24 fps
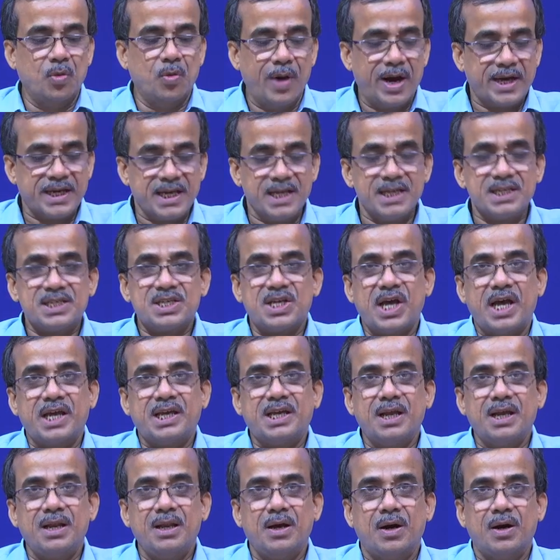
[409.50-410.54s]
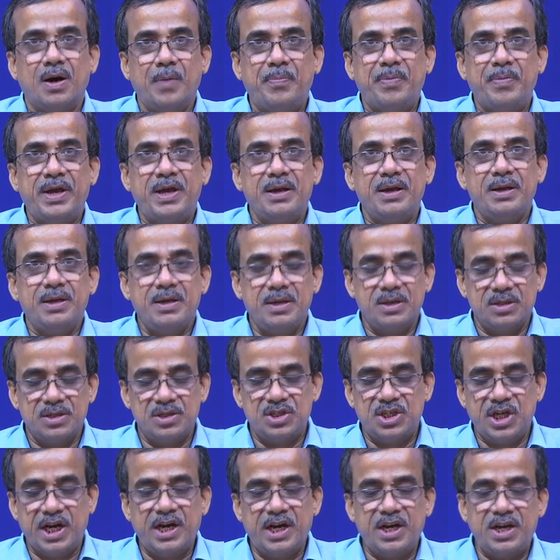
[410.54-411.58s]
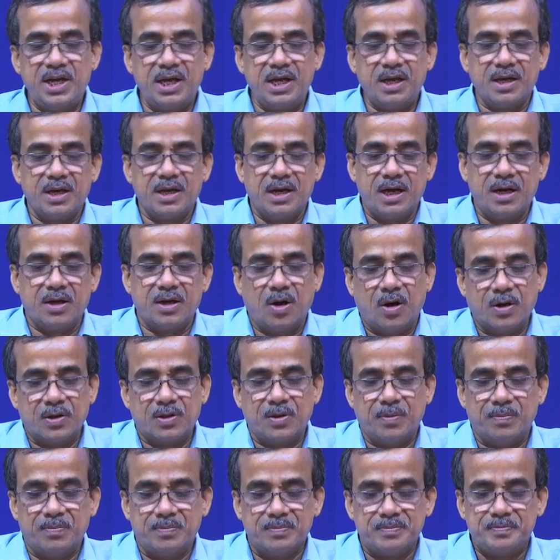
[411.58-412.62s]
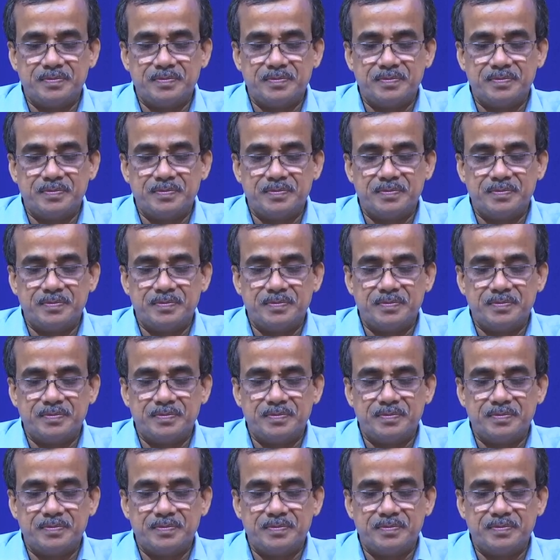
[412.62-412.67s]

working cycle of a genetic algorithm.